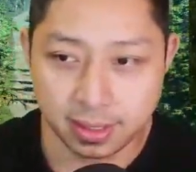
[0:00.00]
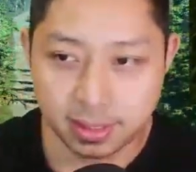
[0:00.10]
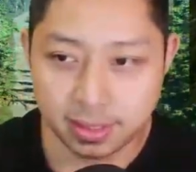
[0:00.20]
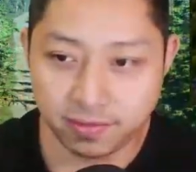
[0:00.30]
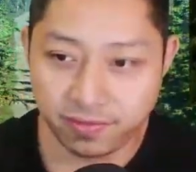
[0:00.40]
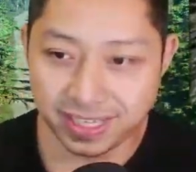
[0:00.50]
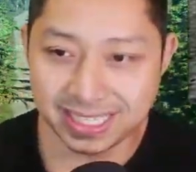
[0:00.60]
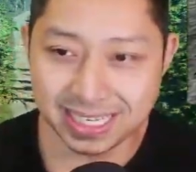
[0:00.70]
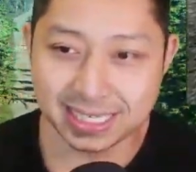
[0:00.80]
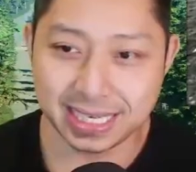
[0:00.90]

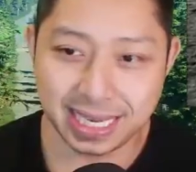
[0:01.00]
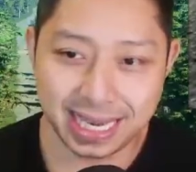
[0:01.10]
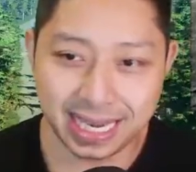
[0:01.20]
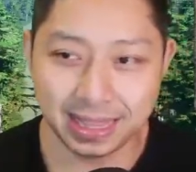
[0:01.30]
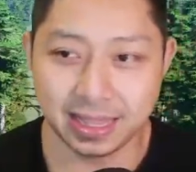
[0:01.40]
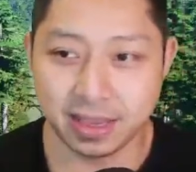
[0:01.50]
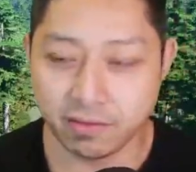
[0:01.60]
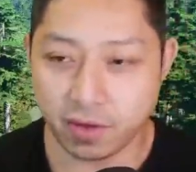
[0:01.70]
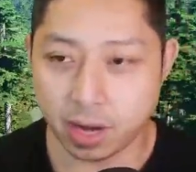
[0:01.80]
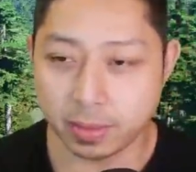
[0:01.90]
physics in the
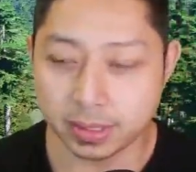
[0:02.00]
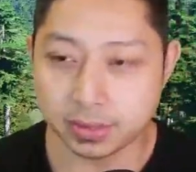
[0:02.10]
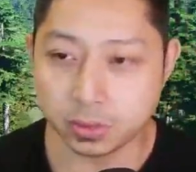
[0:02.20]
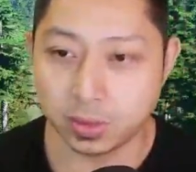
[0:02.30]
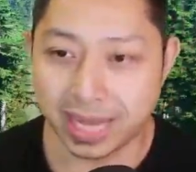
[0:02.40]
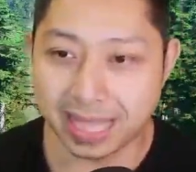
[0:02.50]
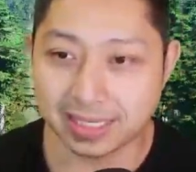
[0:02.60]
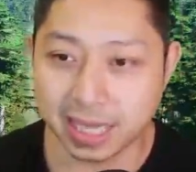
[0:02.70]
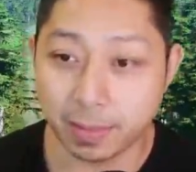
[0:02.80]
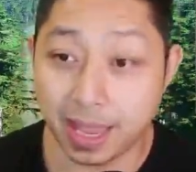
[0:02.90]
environmental
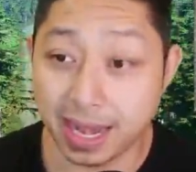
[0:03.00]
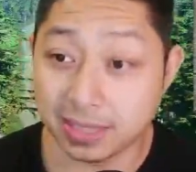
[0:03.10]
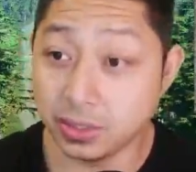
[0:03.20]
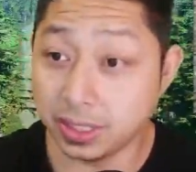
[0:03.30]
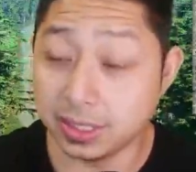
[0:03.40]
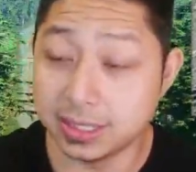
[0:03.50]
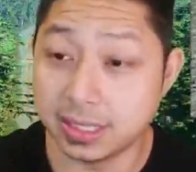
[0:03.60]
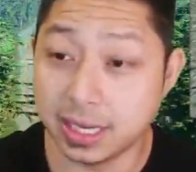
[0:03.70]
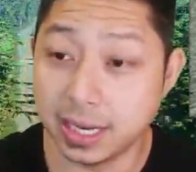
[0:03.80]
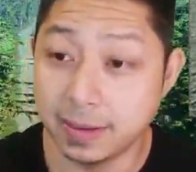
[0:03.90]
landscape. And as you can
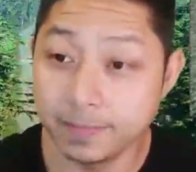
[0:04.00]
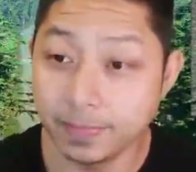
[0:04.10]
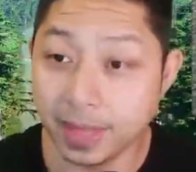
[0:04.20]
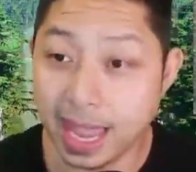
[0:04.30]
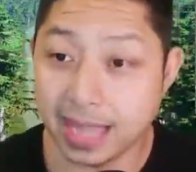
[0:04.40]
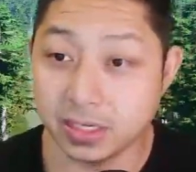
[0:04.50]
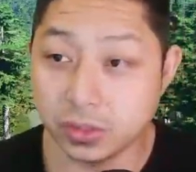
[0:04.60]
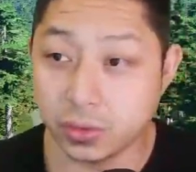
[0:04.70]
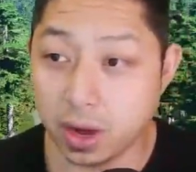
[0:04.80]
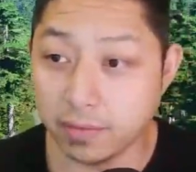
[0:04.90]
see, as it's
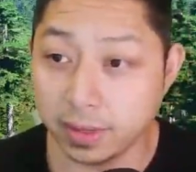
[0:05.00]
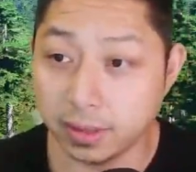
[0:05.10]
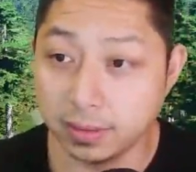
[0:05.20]
driving,